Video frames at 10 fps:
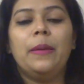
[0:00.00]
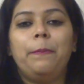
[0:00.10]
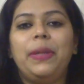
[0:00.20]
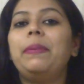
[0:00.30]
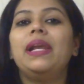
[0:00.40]

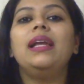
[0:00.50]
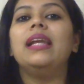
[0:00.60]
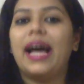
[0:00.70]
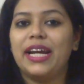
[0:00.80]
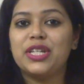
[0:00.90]
people are
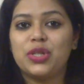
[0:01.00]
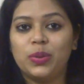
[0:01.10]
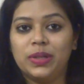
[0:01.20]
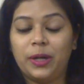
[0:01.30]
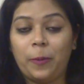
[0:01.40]
nice
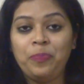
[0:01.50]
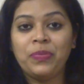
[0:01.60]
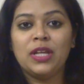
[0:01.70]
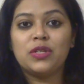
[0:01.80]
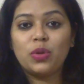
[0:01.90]
to her.
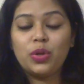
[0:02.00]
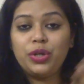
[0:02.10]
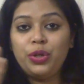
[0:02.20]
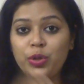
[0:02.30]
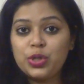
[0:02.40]

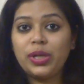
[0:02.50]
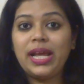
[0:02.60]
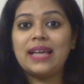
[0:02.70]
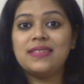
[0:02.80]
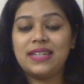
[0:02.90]
So
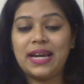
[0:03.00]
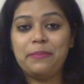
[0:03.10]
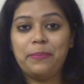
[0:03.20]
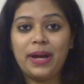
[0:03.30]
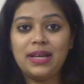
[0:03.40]
usually as the
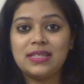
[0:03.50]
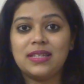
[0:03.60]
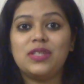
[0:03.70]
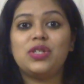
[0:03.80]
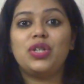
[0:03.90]
time
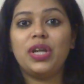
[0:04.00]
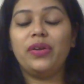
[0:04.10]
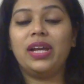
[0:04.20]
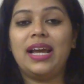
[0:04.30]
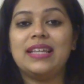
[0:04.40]
passes, she
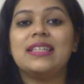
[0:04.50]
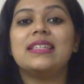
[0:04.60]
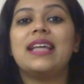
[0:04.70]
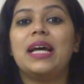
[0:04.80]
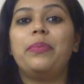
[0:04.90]

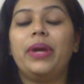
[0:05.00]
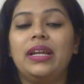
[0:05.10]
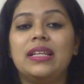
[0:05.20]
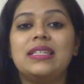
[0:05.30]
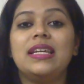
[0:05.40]
realizes that
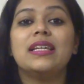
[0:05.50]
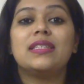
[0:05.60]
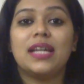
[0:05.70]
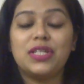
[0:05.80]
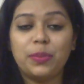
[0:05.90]
pregnancy
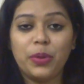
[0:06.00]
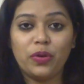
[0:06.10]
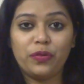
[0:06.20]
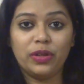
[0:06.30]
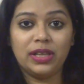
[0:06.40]
is such a
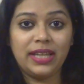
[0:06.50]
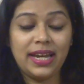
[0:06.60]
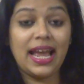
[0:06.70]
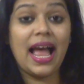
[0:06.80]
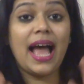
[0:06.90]
beautiful
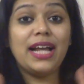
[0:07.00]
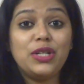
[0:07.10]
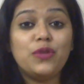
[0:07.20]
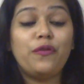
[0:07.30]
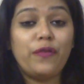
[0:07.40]
thing,
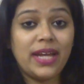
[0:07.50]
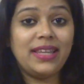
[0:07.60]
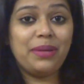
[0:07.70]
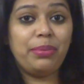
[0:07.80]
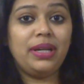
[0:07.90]
and to fake
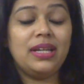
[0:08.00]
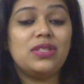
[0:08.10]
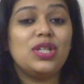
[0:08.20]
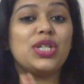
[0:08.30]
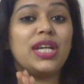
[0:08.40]
that
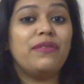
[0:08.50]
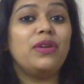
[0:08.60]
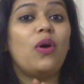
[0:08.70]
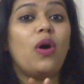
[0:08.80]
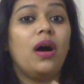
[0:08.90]
pregnancy she
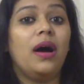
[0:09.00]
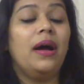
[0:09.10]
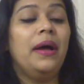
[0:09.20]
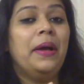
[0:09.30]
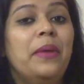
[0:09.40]
even
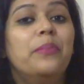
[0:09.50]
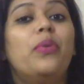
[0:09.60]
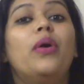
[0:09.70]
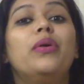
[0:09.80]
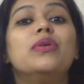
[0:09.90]
uh,
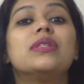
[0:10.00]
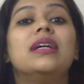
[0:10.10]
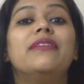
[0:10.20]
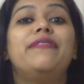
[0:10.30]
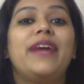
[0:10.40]
borrows
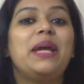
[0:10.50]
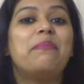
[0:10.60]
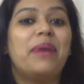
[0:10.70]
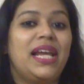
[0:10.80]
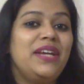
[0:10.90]
a
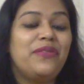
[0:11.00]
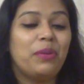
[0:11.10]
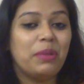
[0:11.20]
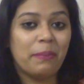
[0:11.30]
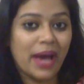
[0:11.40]
fake belly
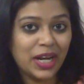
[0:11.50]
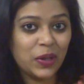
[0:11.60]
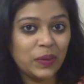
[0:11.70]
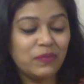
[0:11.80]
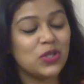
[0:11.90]
from a
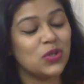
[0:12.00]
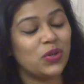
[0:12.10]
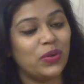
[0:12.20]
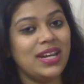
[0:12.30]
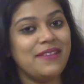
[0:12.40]
mannequin, which is
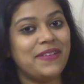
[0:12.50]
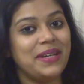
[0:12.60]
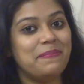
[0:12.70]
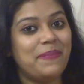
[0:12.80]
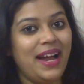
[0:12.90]
a really
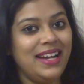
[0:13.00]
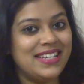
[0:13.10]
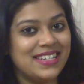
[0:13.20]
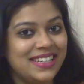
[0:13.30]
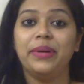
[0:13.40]
funny
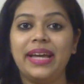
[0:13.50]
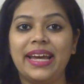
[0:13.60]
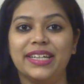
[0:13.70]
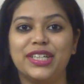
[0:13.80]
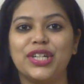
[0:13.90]
part. Number
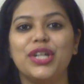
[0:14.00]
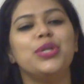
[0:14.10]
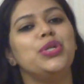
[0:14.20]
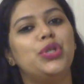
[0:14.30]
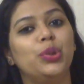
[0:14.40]
eight,
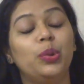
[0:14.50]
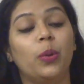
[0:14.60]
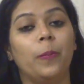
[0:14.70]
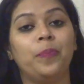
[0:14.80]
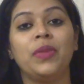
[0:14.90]

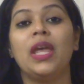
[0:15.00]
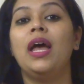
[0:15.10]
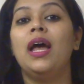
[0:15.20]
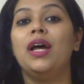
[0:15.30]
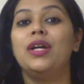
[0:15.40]
Juno.
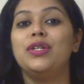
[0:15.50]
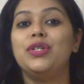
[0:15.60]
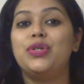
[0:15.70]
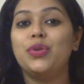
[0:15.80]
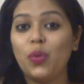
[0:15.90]

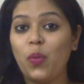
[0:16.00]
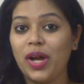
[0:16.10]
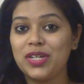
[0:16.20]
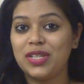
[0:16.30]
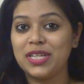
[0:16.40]
Do
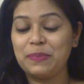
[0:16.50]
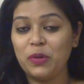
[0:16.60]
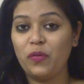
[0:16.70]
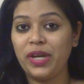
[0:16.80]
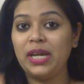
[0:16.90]
watch this
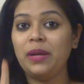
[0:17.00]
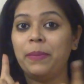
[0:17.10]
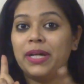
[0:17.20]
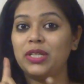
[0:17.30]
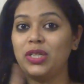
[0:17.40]
movie,
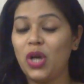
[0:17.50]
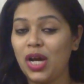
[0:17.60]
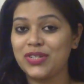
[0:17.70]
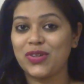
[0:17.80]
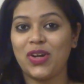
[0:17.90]
but
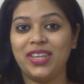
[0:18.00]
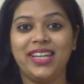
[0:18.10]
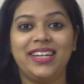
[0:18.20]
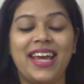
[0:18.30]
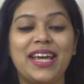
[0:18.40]
not on
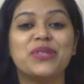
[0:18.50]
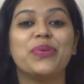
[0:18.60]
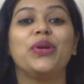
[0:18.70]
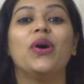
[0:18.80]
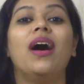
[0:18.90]
the days
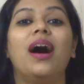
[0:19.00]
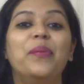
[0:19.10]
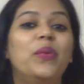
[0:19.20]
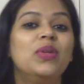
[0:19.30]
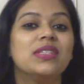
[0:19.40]
when your
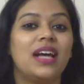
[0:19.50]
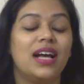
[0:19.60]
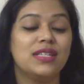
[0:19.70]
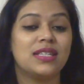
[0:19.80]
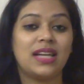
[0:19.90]
hormones
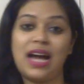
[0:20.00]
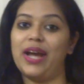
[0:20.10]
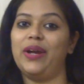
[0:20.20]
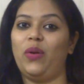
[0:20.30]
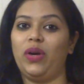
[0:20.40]
are
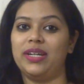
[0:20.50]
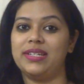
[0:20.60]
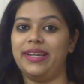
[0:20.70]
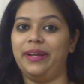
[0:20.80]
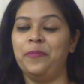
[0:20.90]

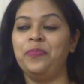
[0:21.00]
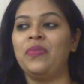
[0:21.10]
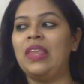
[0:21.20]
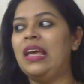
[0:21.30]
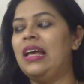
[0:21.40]
skyrocketing.
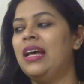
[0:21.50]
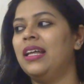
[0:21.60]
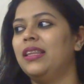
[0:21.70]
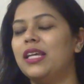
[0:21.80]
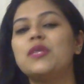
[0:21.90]

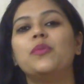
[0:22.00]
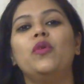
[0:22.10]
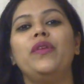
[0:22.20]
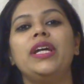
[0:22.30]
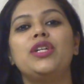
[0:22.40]
This
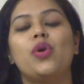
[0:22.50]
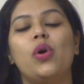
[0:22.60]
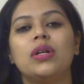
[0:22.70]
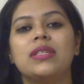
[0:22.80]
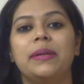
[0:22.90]
movie
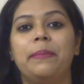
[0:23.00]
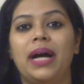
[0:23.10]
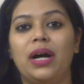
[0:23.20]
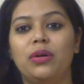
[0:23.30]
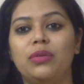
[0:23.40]
talks
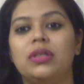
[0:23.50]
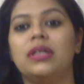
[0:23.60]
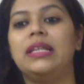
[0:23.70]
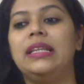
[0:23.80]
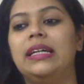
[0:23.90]
about
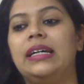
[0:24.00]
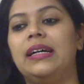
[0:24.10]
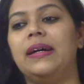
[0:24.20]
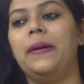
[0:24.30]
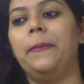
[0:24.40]

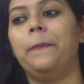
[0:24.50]
the